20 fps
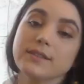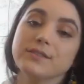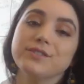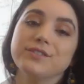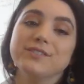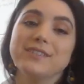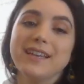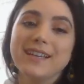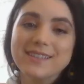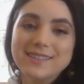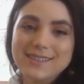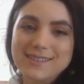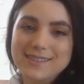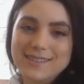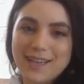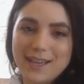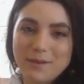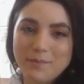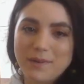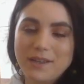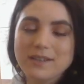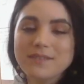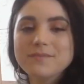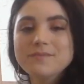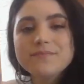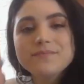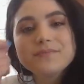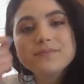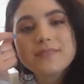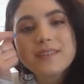today's assignment,
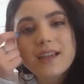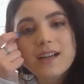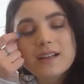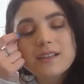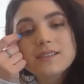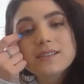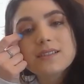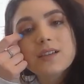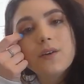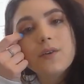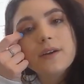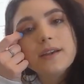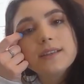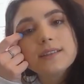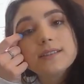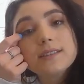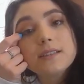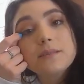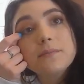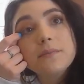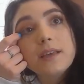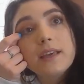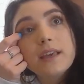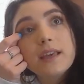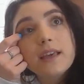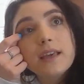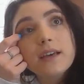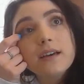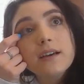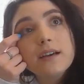there's going to
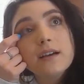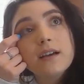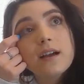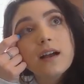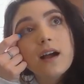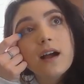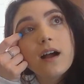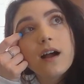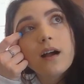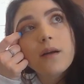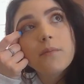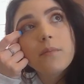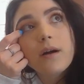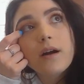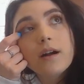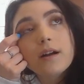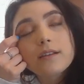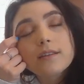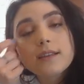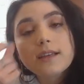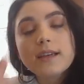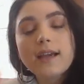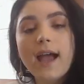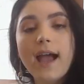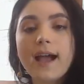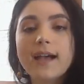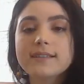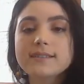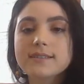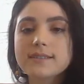be a part that
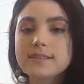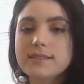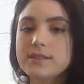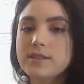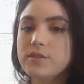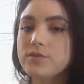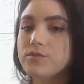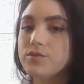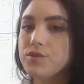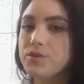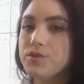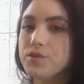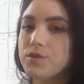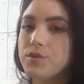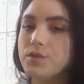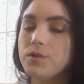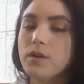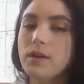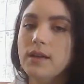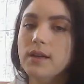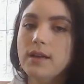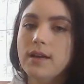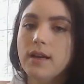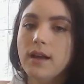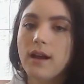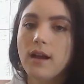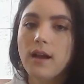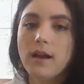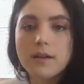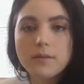asks you to
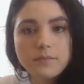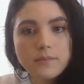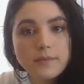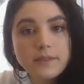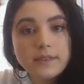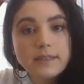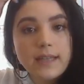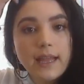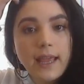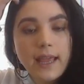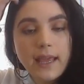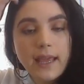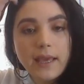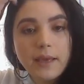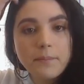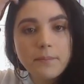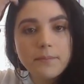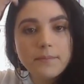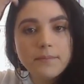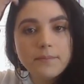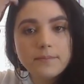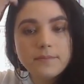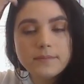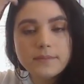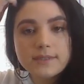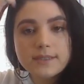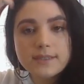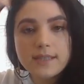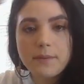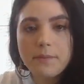name
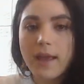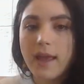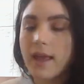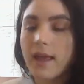some